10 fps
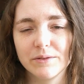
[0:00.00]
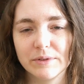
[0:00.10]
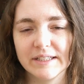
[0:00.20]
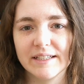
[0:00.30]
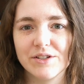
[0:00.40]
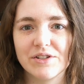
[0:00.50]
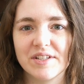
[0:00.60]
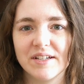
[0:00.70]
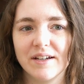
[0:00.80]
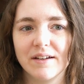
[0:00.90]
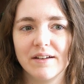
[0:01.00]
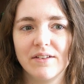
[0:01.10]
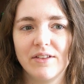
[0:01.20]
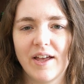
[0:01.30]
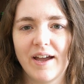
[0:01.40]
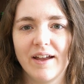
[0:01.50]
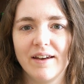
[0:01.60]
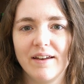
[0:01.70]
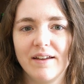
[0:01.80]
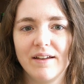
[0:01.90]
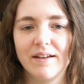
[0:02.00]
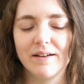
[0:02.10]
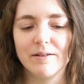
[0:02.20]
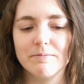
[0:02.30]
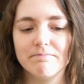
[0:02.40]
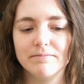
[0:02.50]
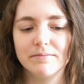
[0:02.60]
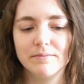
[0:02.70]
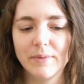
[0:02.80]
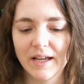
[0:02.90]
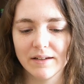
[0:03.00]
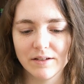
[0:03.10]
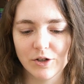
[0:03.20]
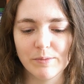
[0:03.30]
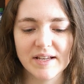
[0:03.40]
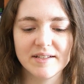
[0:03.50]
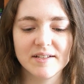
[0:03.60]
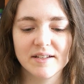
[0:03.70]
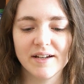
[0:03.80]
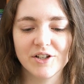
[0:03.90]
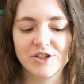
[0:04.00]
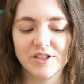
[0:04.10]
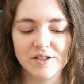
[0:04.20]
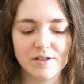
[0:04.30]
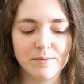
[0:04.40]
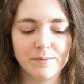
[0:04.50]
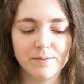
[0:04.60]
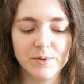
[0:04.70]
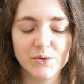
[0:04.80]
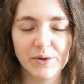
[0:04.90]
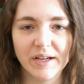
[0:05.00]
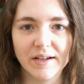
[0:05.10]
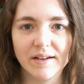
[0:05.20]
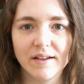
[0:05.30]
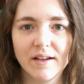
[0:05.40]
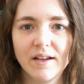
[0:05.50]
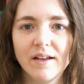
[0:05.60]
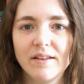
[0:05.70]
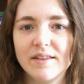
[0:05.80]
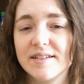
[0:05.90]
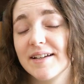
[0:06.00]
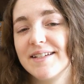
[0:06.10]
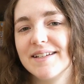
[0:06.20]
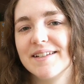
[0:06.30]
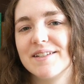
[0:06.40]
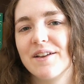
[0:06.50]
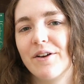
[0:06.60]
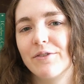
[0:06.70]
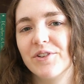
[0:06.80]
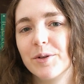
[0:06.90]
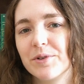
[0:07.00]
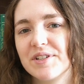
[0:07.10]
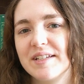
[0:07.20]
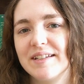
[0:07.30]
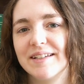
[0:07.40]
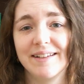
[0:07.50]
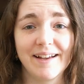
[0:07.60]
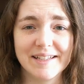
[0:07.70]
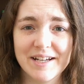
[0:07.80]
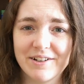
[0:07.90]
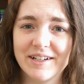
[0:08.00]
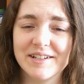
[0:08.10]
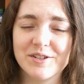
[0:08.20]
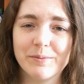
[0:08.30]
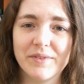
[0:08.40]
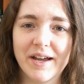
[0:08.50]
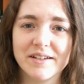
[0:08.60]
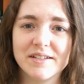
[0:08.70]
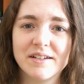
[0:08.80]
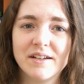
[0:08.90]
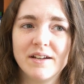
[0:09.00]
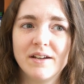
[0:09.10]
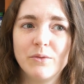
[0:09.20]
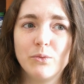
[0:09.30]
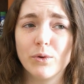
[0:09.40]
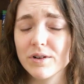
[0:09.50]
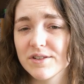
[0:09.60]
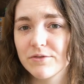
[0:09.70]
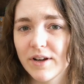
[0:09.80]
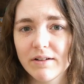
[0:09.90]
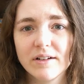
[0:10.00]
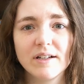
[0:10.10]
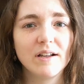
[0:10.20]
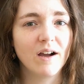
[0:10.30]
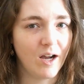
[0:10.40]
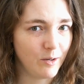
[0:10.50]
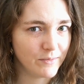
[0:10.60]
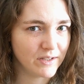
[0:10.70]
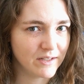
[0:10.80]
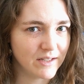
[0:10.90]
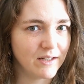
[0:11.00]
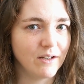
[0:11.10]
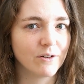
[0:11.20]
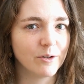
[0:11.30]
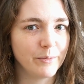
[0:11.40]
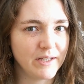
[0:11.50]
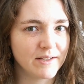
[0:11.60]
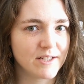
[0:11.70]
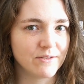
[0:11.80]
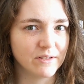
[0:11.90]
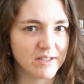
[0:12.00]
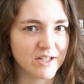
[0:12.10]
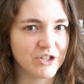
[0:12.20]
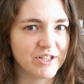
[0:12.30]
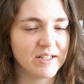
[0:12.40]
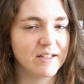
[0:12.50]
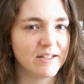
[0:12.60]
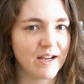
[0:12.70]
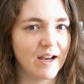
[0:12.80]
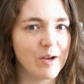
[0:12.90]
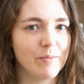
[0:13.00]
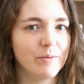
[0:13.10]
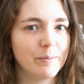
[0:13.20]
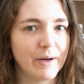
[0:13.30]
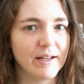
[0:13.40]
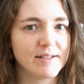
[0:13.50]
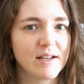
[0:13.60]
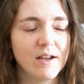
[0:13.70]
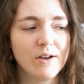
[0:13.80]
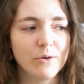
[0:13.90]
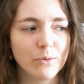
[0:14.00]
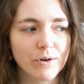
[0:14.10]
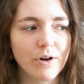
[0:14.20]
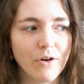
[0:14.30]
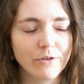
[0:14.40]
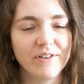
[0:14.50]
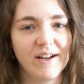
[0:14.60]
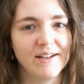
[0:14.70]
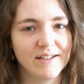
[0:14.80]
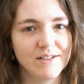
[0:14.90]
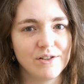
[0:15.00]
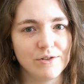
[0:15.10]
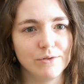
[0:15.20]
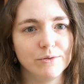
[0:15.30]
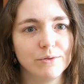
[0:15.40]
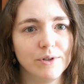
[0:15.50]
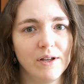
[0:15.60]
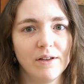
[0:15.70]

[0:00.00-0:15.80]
really interesting that Mann, makes these connections between these ideas of liberty and egalitarianism that weren't very common in European civilizations at the time, but were codified into